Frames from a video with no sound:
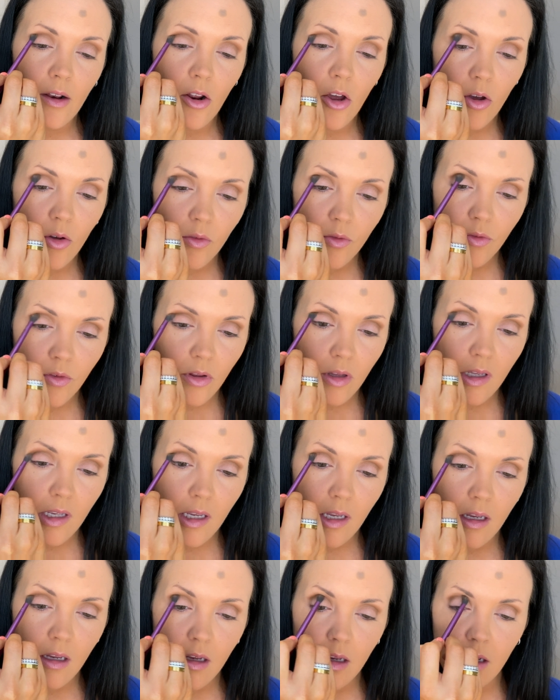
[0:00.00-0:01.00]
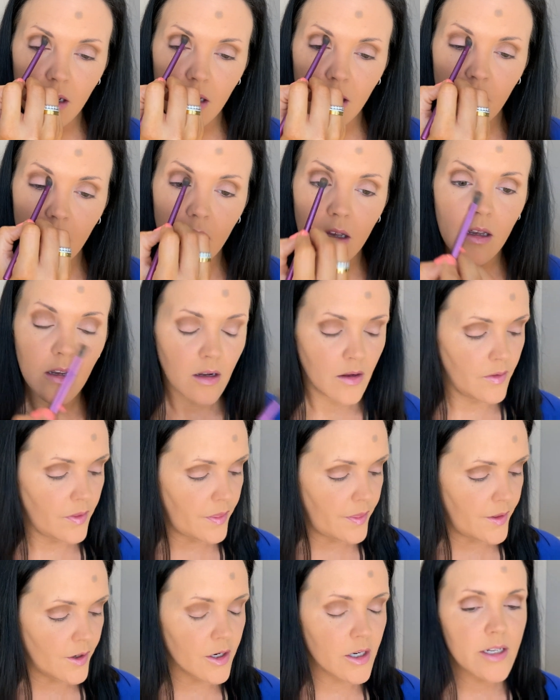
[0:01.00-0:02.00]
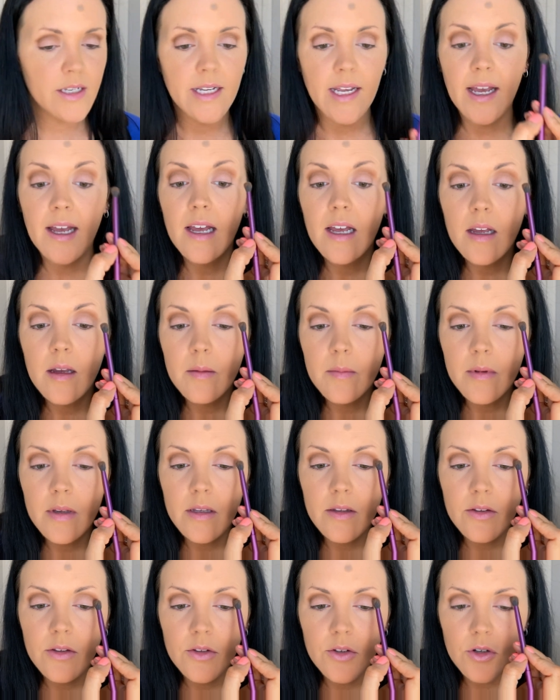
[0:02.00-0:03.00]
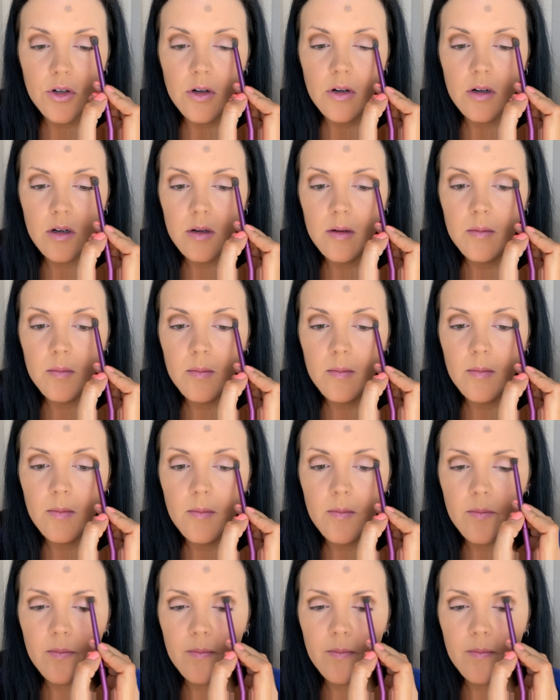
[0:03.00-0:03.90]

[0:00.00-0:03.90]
hopefully, third time is the charm.